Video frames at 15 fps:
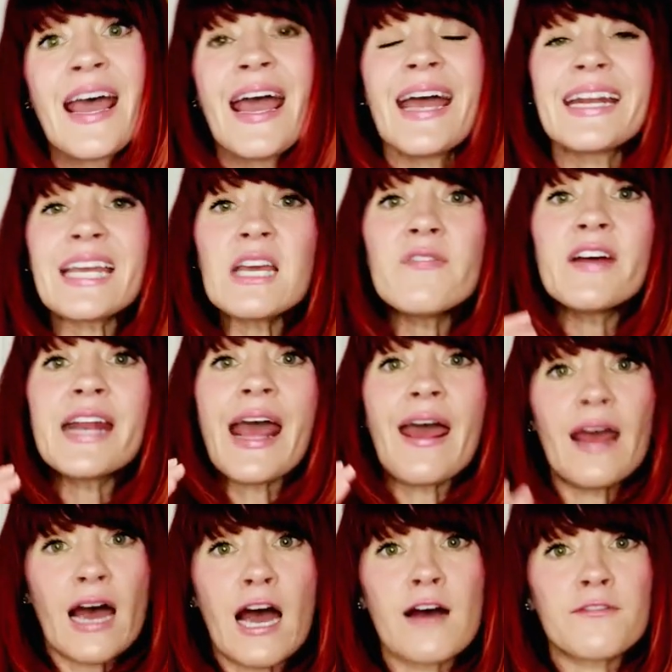And even
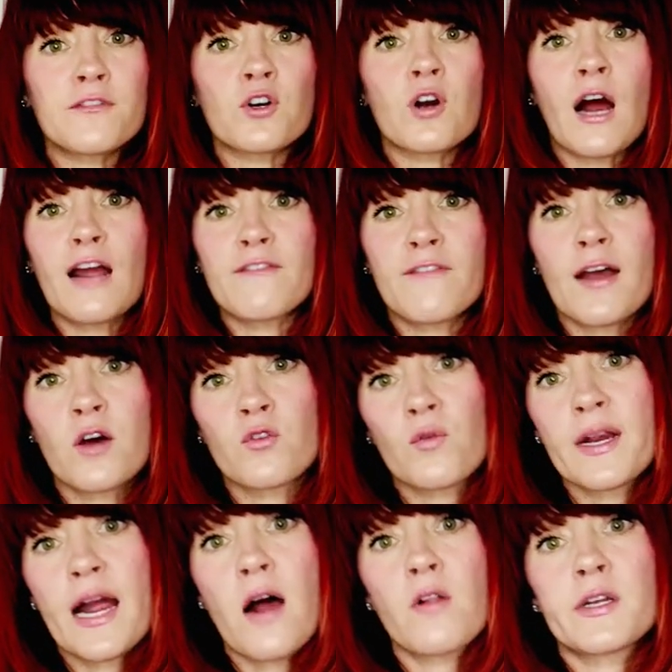after I found
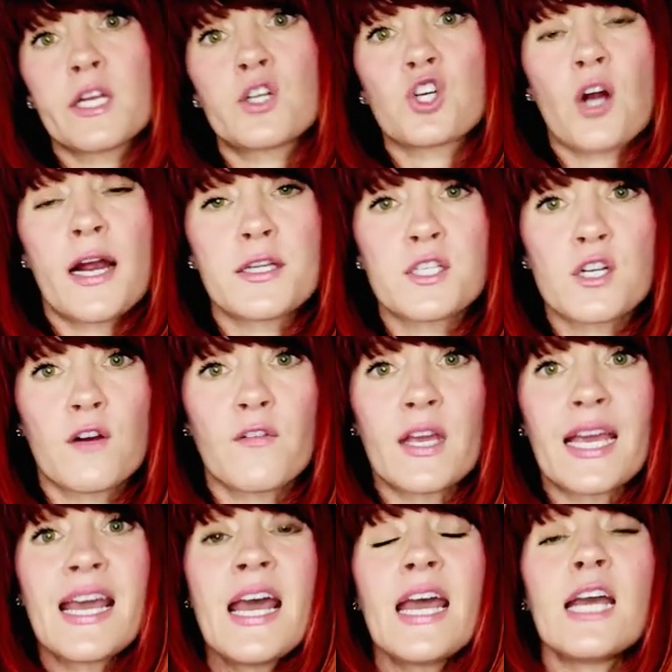Reality
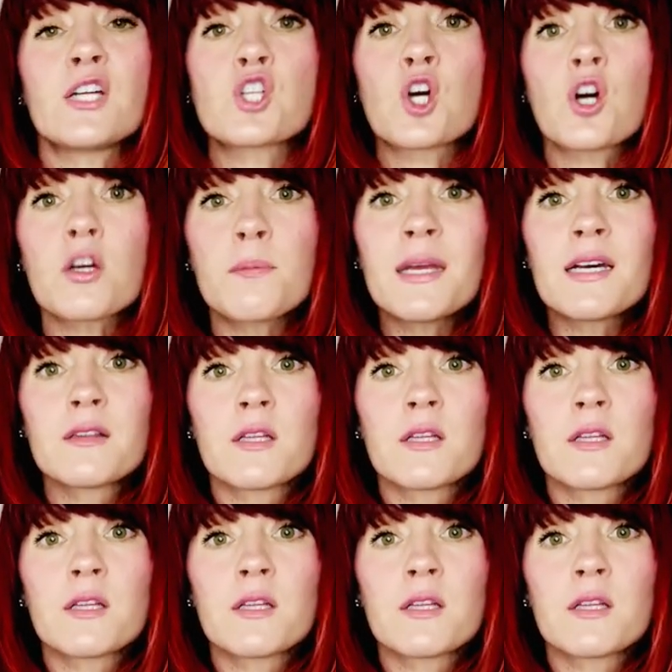Transurfing, it took me a